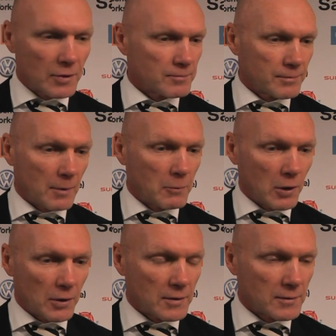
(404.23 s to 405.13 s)
But I'm
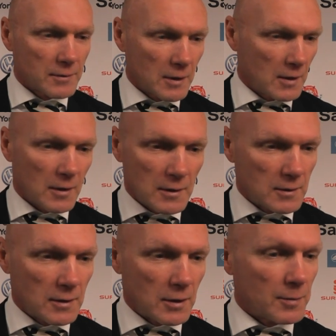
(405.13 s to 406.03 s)
not looking,
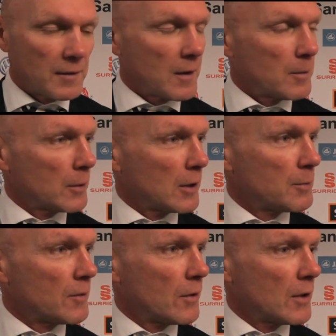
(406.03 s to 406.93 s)
you know, it'll be February
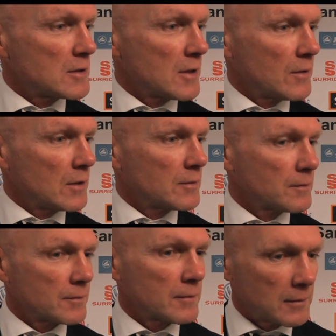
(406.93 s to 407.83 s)
before he's even,
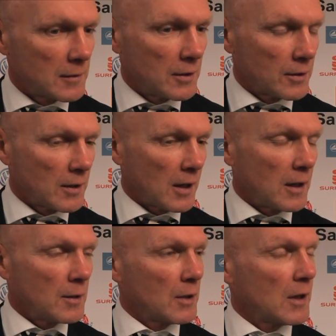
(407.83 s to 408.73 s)
you know,
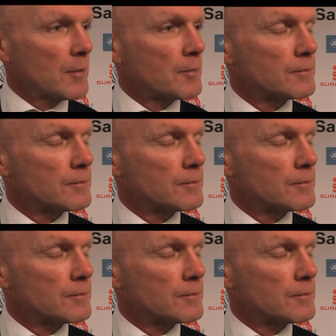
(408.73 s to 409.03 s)
getting anywhere near.